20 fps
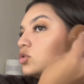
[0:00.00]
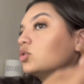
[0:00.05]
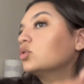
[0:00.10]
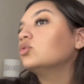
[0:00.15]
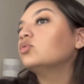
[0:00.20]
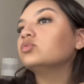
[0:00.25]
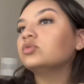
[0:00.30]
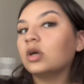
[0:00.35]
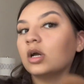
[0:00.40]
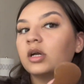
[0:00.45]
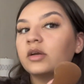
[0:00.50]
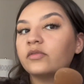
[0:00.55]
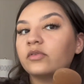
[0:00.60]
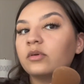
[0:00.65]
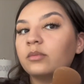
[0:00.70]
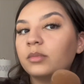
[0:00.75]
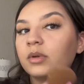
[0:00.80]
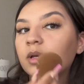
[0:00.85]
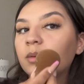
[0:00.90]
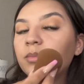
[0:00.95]
too dark
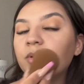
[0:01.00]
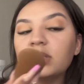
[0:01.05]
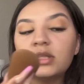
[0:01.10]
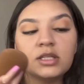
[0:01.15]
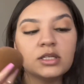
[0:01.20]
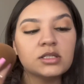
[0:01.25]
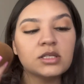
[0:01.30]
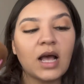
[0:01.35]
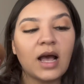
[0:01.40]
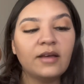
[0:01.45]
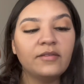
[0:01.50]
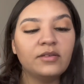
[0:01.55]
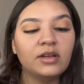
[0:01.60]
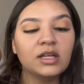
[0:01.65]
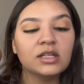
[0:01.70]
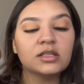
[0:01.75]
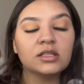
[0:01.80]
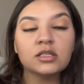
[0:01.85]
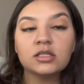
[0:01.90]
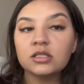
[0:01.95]
for me. But this, I feel
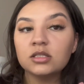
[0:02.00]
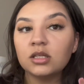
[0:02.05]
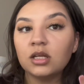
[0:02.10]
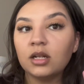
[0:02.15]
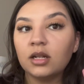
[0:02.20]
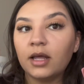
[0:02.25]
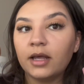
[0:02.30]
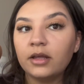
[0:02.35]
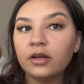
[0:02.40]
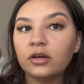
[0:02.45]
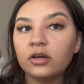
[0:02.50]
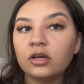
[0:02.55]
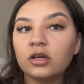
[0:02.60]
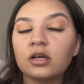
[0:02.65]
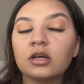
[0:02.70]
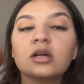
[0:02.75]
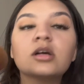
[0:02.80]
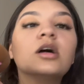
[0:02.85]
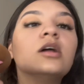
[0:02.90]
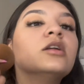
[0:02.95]
like this is a lighter
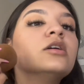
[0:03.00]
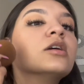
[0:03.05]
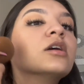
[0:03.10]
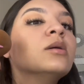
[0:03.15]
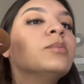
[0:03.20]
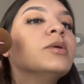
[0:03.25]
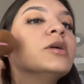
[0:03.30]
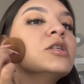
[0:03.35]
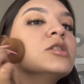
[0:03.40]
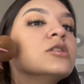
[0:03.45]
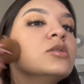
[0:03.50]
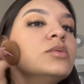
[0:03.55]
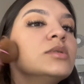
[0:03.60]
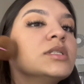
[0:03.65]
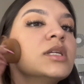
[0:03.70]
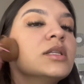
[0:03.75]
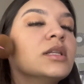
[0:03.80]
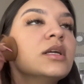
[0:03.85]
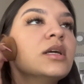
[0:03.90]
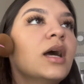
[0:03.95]
color compared to the
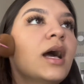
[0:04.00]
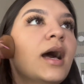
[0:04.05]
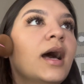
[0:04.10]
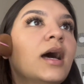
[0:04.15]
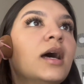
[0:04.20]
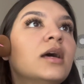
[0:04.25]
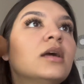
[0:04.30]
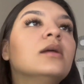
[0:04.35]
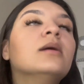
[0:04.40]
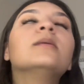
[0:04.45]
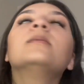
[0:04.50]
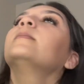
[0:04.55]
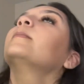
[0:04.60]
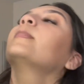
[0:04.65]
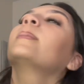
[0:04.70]
ones that they had.